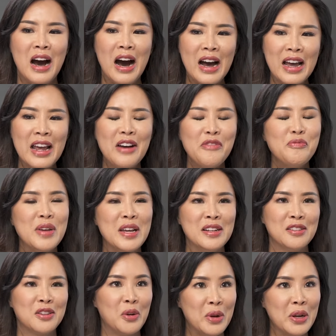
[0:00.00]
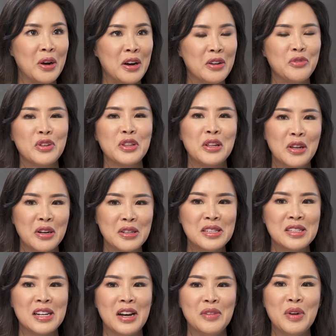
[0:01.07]
I have been going on for the
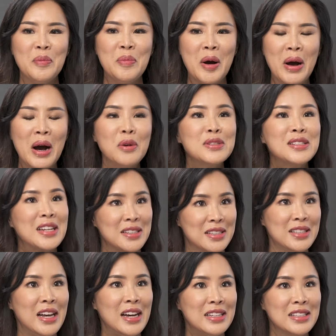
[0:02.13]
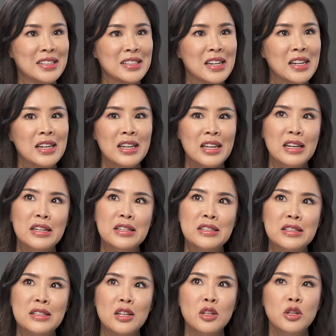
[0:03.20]
longest time about how success
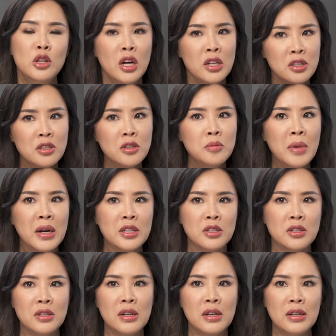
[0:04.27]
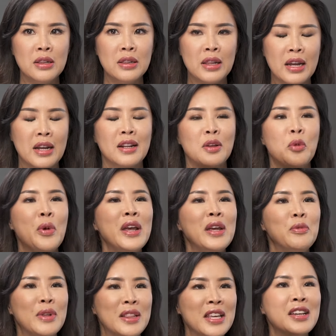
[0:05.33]
is not so much like the
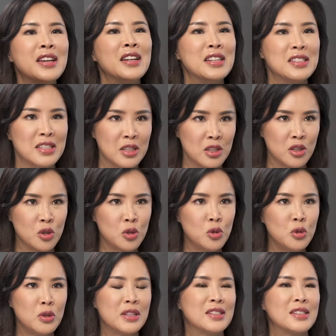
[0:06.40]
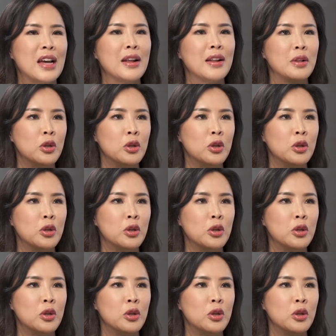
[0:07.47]
way we think it is in school is like,